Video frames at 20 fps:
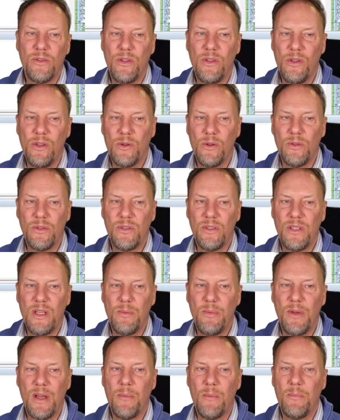to use
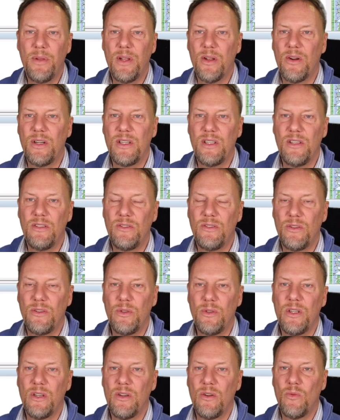CBM PRG
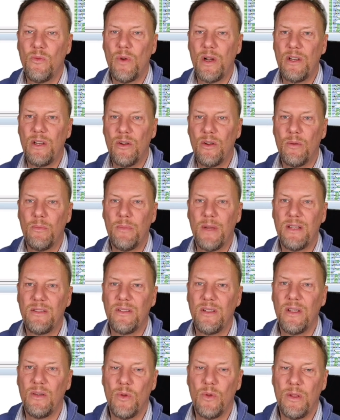Studio when you're
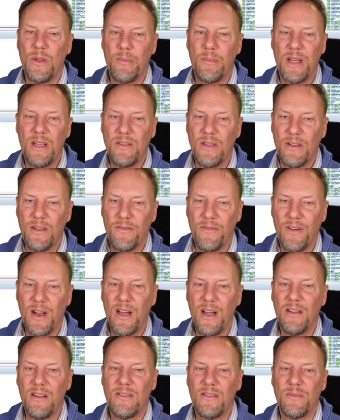messing with basic
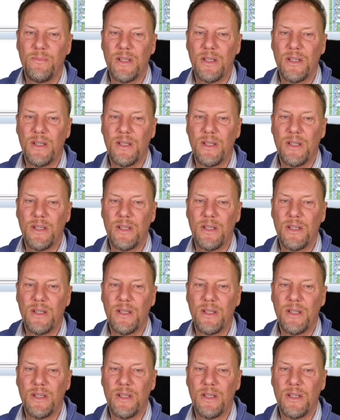files,